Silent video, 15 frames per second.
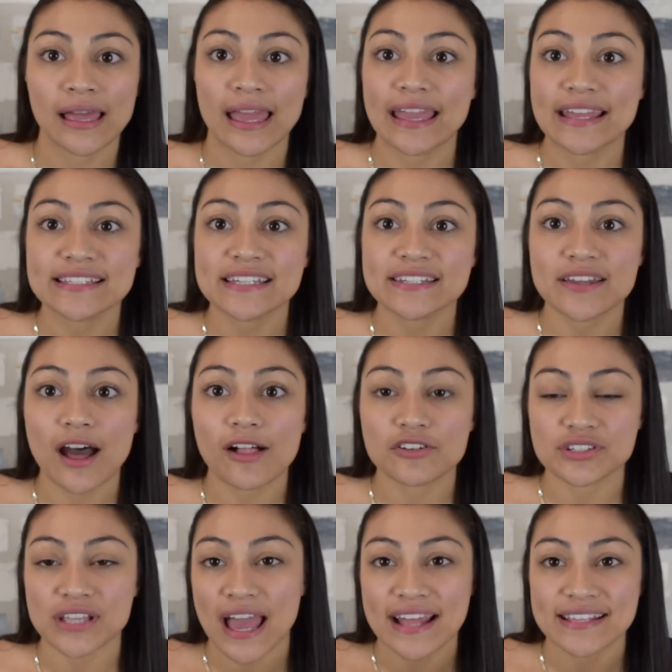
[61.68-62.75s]
$18
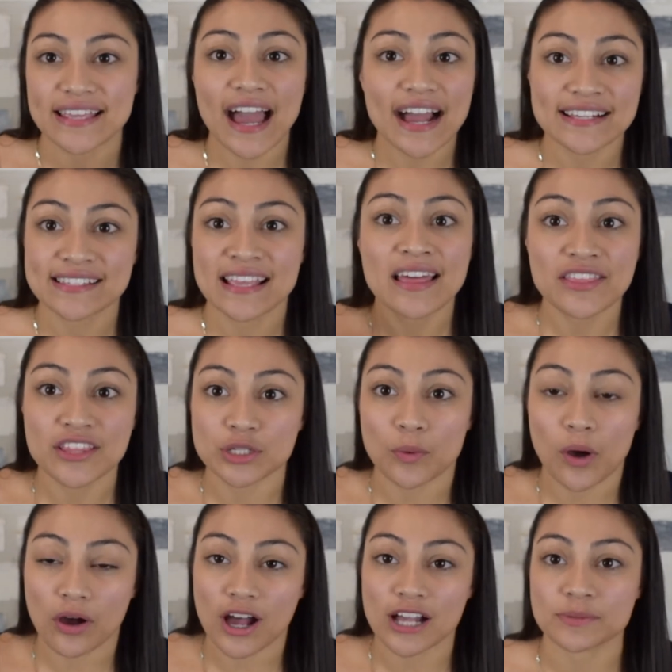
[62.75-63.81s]
add tax. This
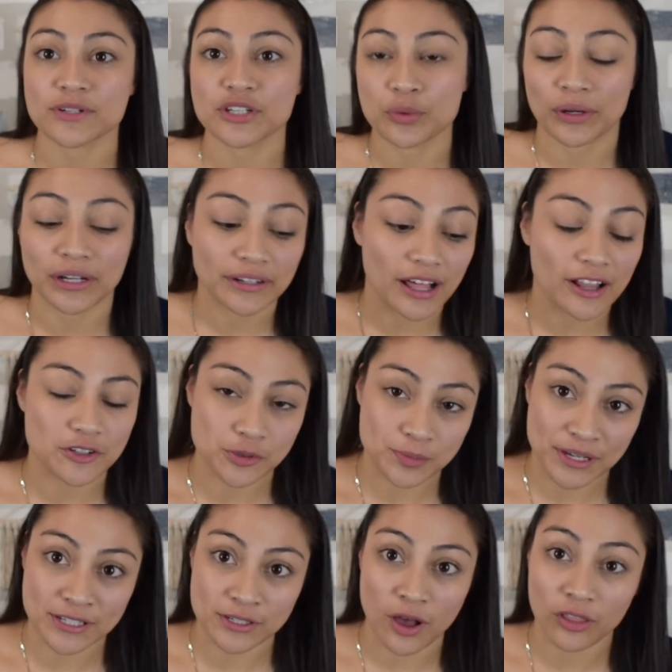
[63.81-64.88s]
wall cost me $20
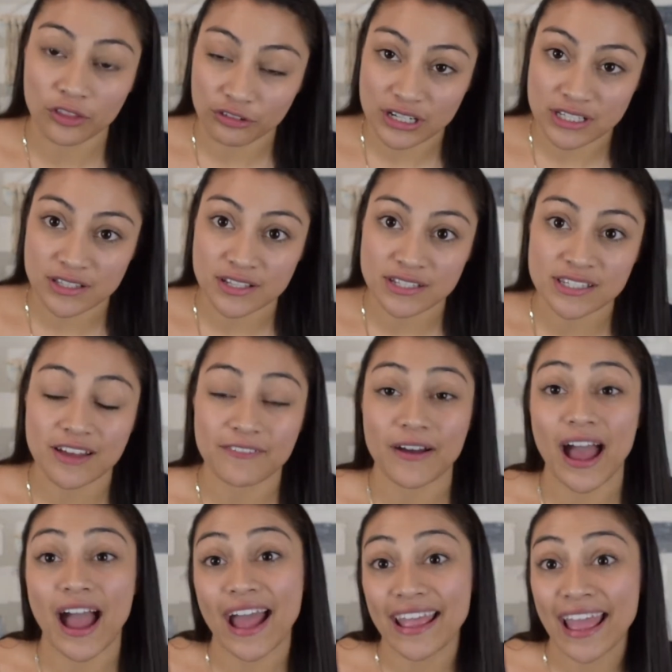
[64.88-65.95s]
because all the rest of the stuff
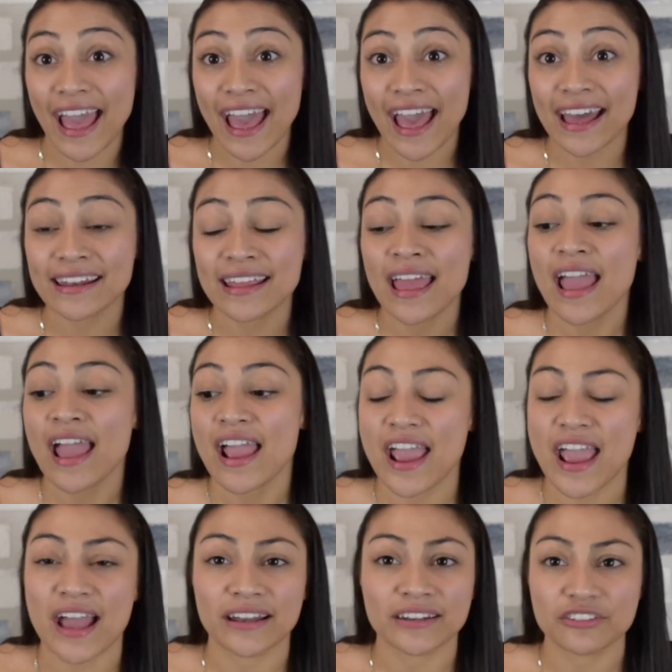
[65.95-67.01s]
I had,
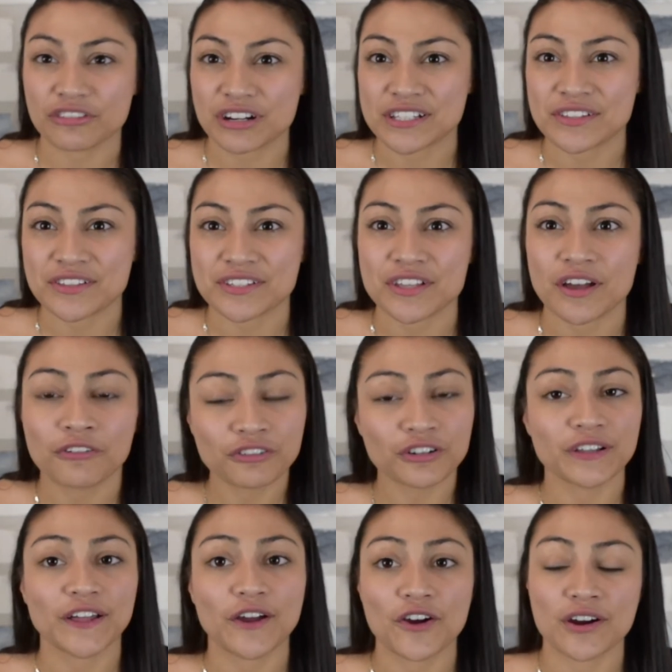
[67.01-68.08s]
and the rest of the stuff
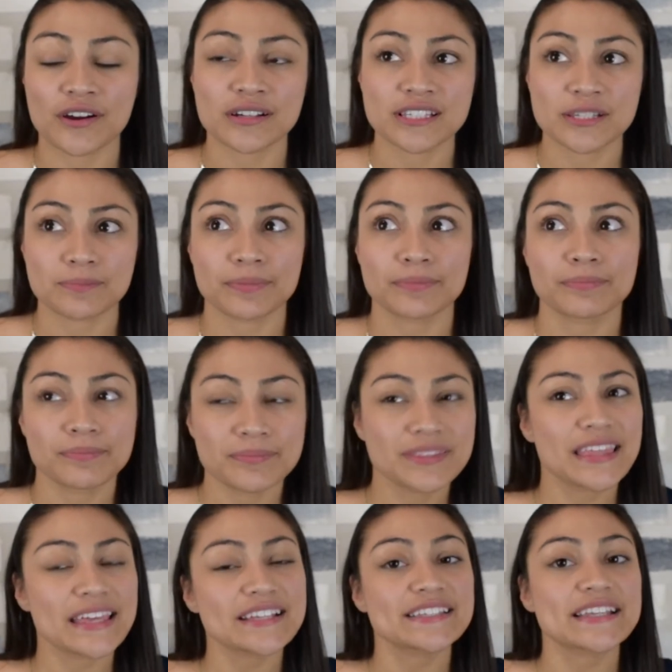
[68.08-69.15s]
really are
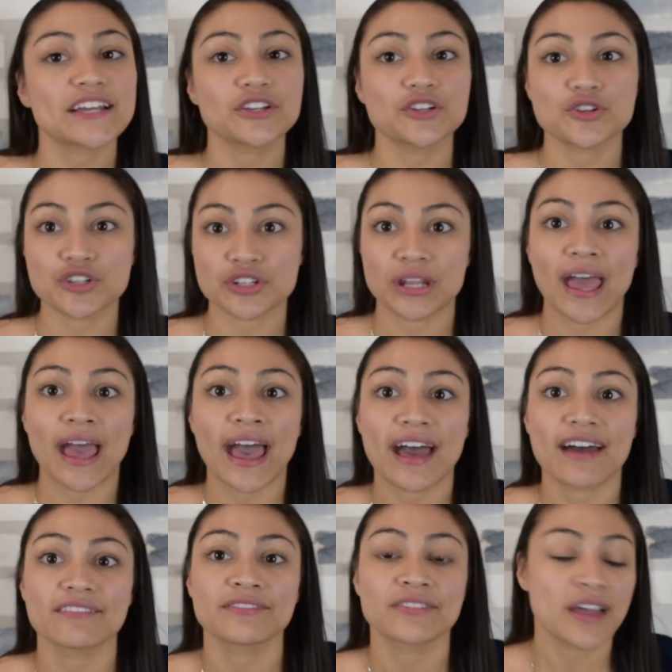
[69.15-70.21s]
things that you should
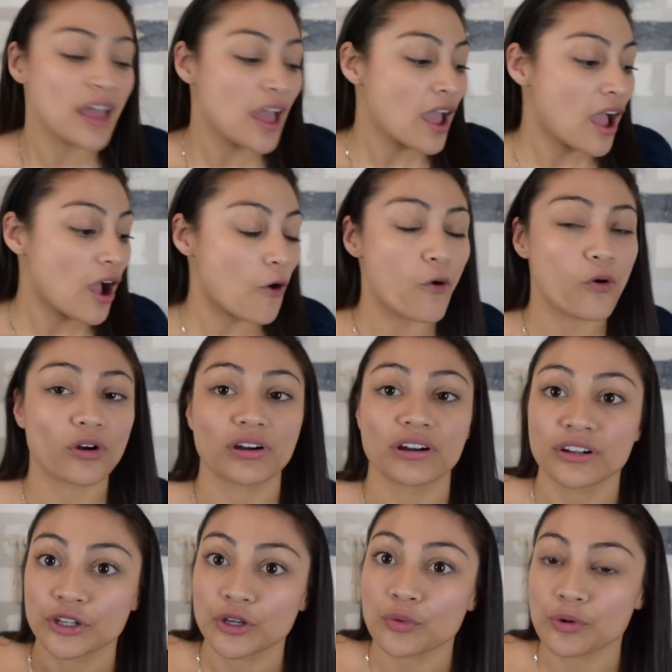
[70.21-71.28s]
have, or
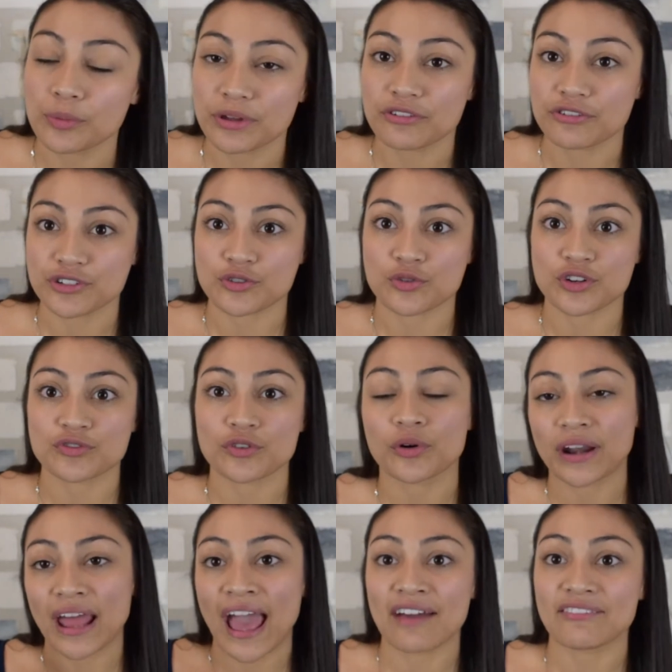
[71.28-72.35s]
you would be resourceful
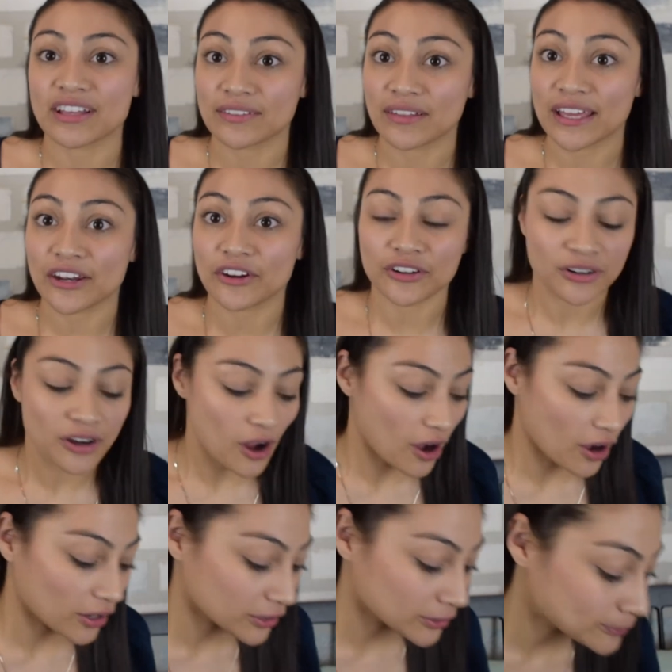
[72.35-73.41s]
and have it later
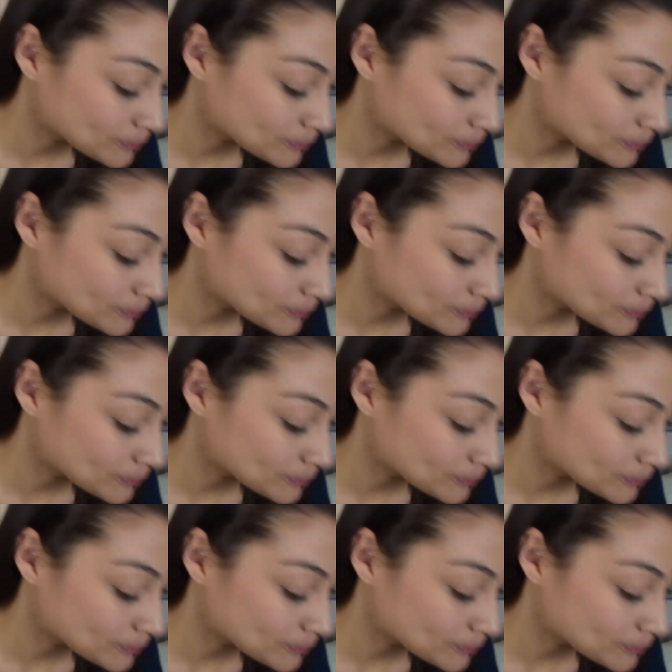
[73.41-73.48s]
on.